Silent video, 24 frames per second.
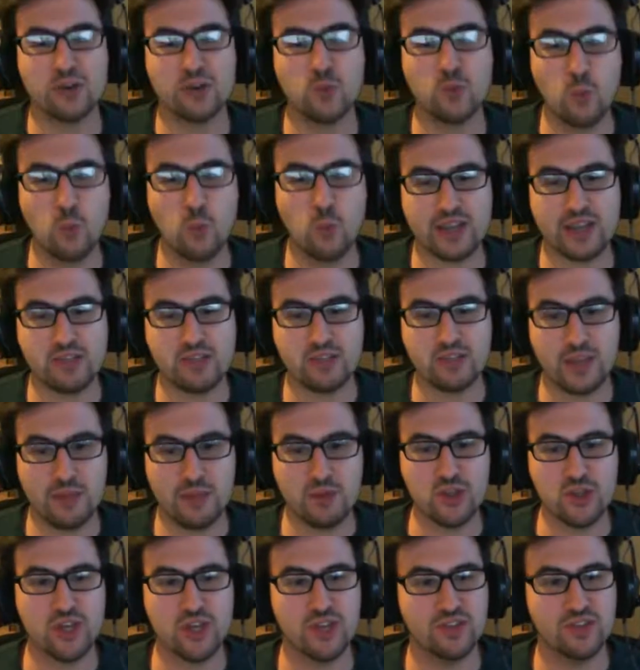and white
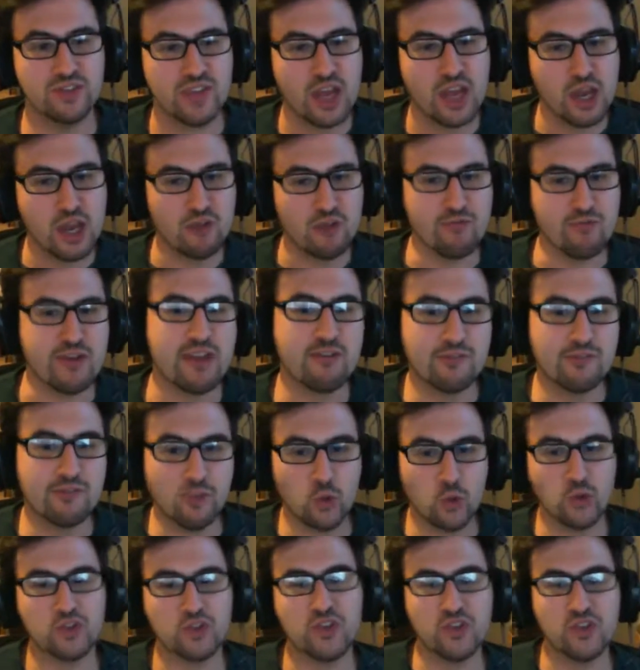images
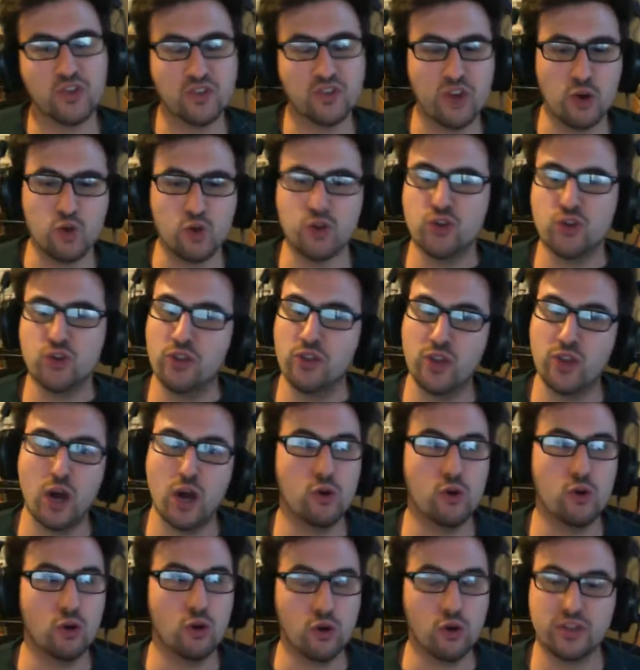reinforce this notion that, no,
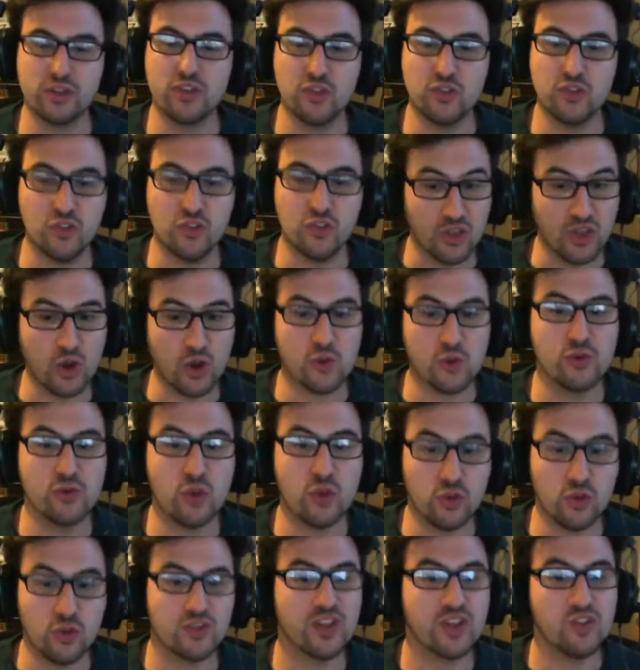look, this is a
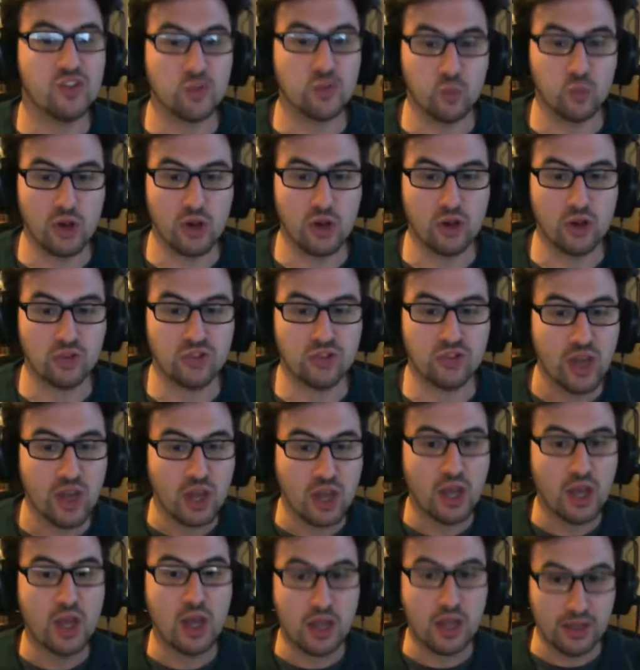no-nonsense world.
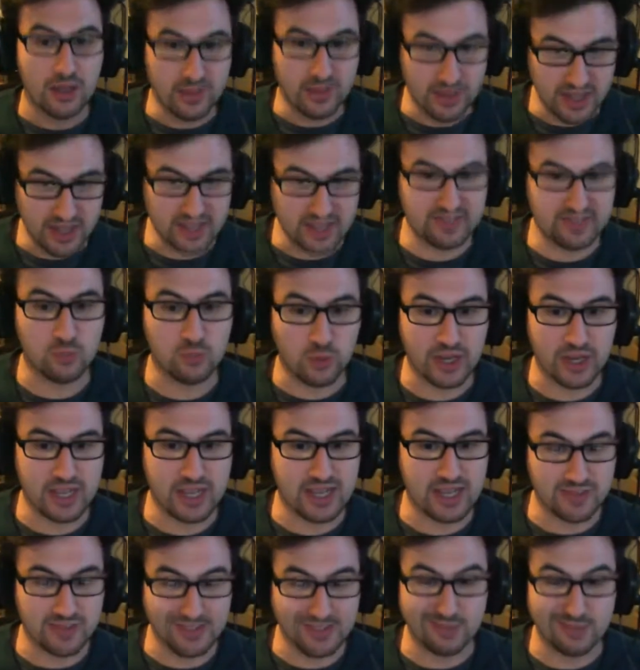This is what it
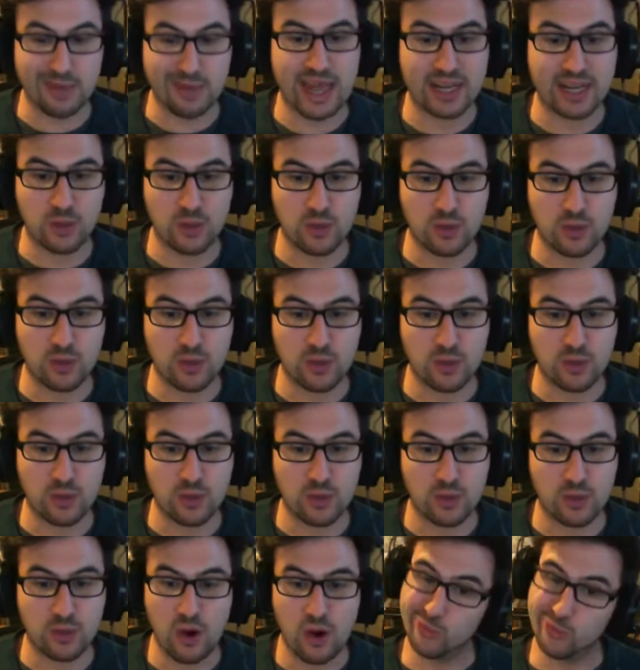is. It's black and
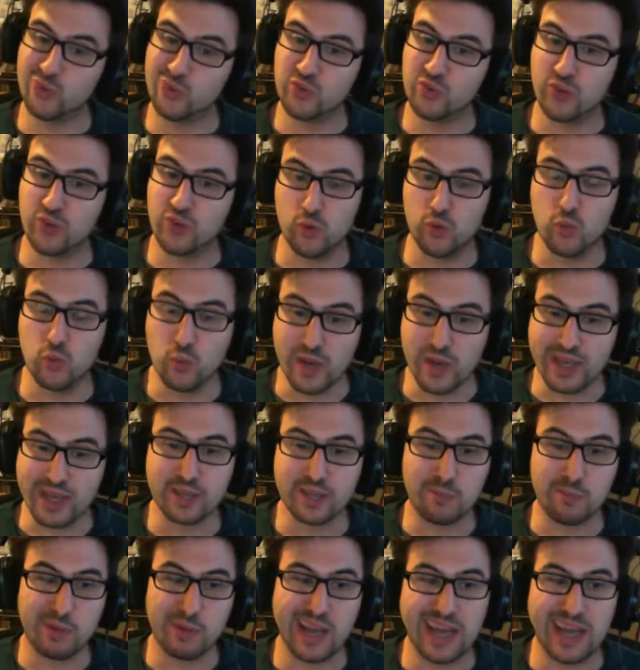white, but also we're
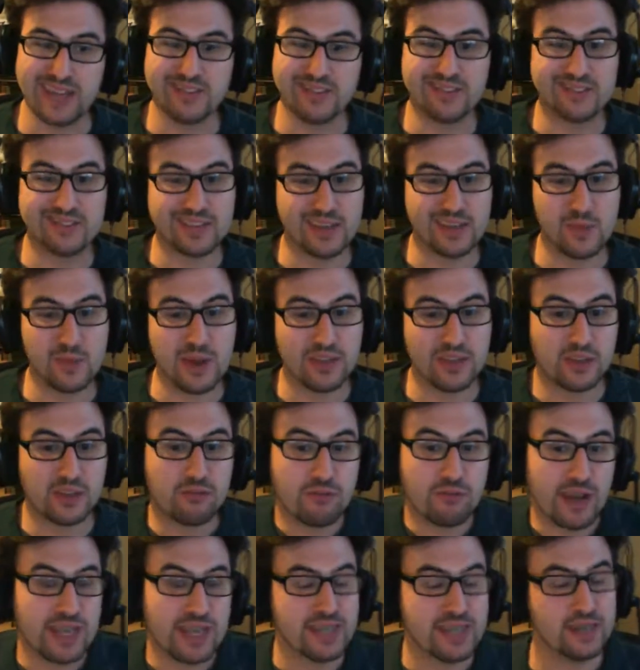going to play to see where the
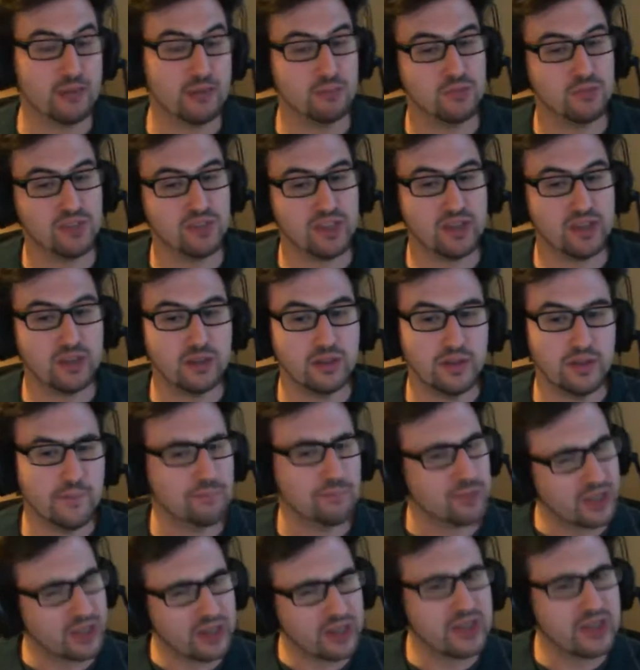grey comes in. You know,